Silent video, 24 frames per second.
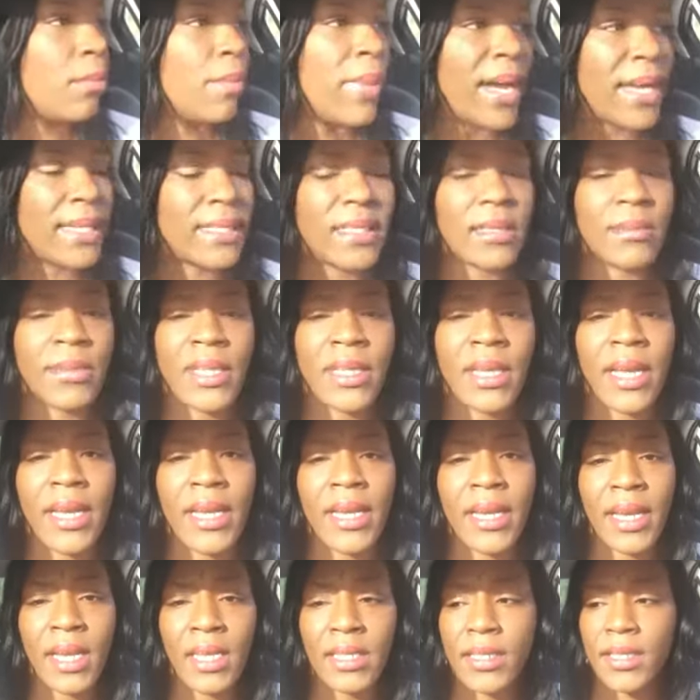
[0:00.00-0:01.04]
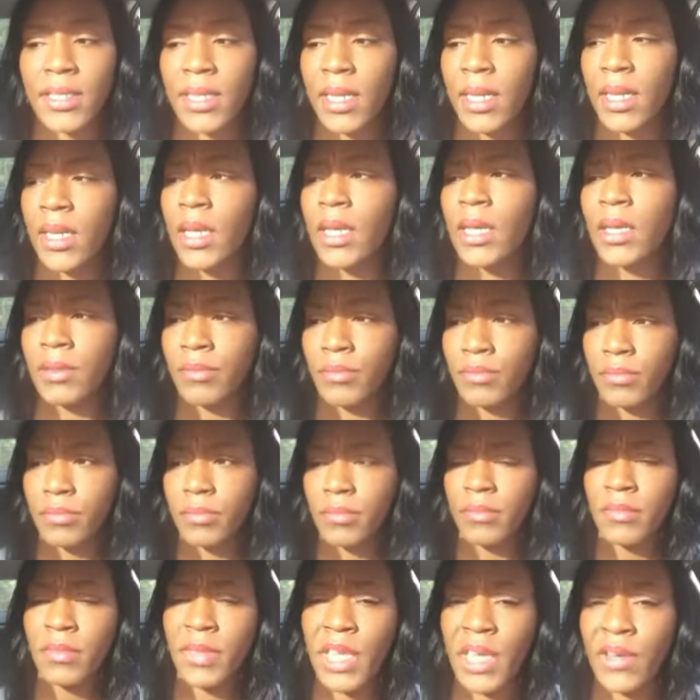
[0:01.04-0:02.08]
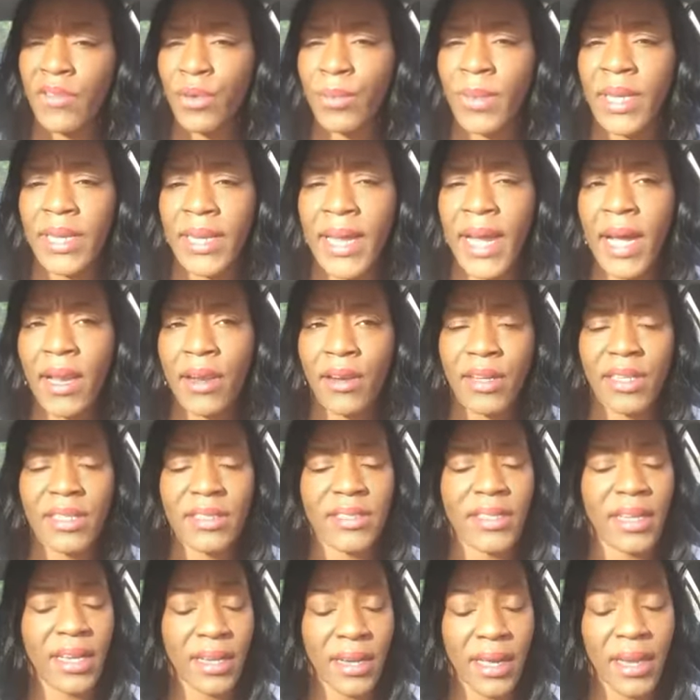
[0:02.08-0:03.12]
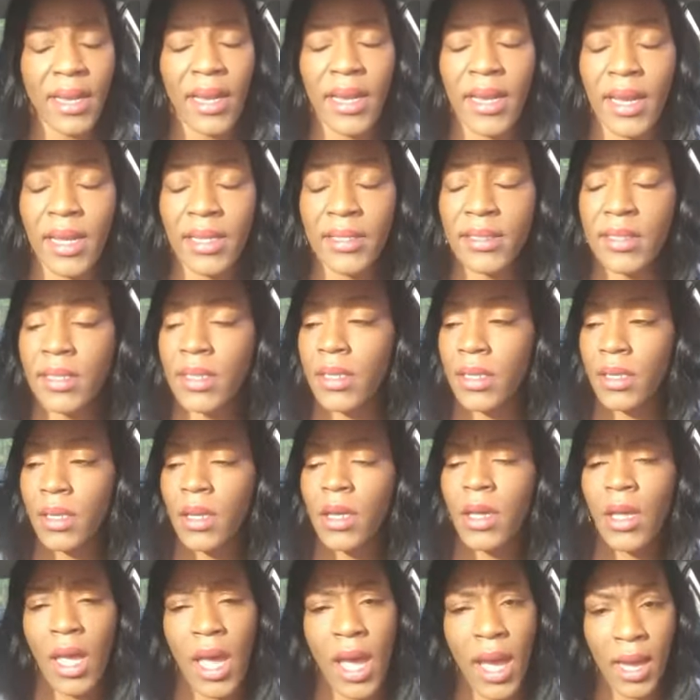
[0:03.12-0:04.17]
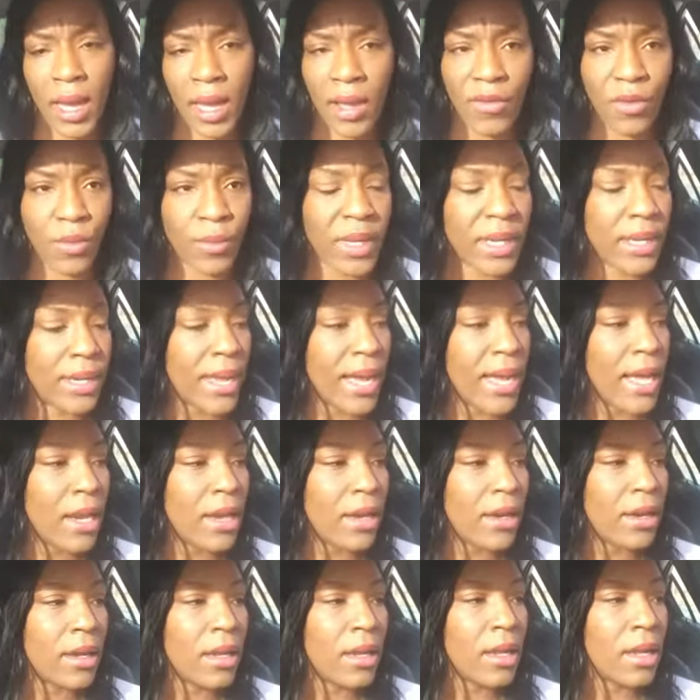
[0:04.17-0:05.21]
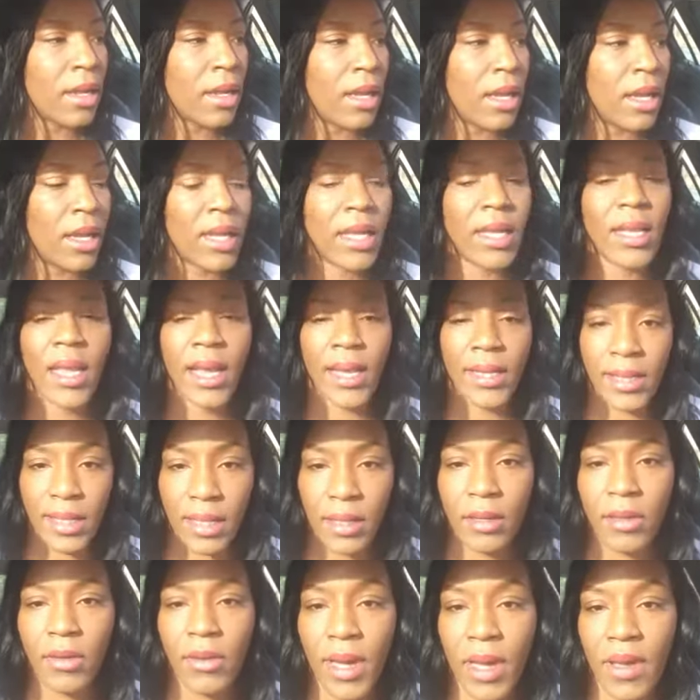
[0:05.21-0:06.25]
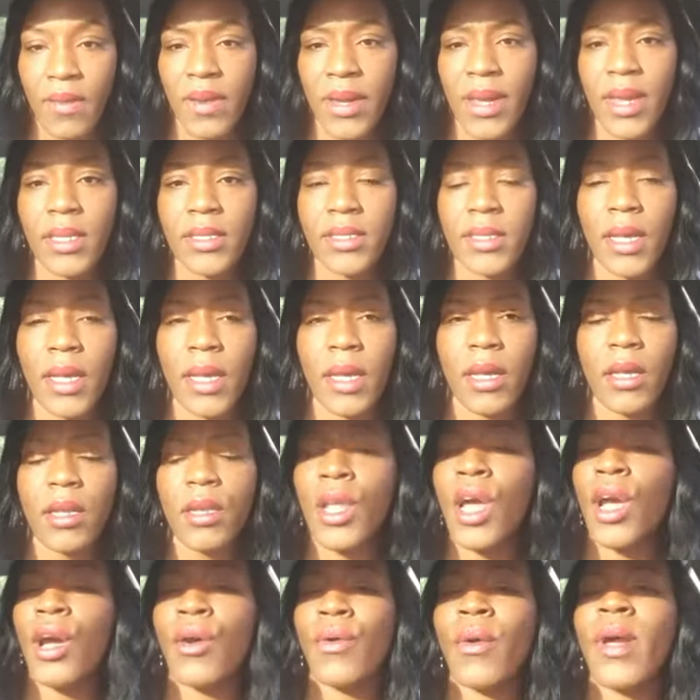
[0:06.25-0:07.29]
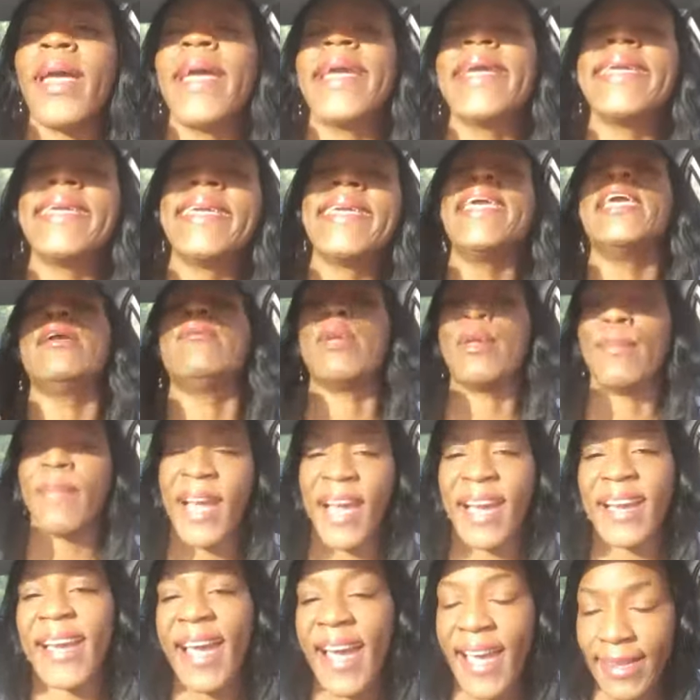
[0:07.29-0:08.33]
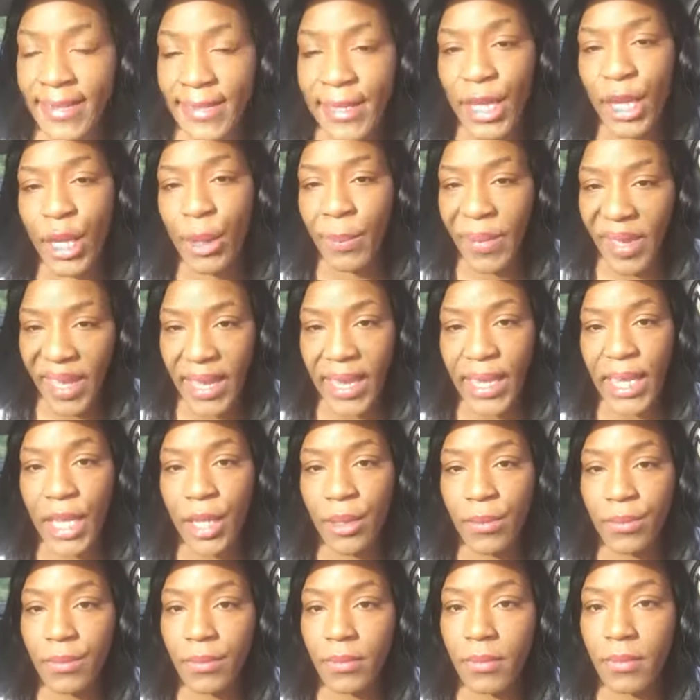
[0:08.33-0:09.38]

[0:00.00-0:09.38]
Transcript: buy something 99 cent, give him a dollar. He say 99 cent. I give him a dollar and he like, thank you, have a nice day. No, give me my goddamn penny.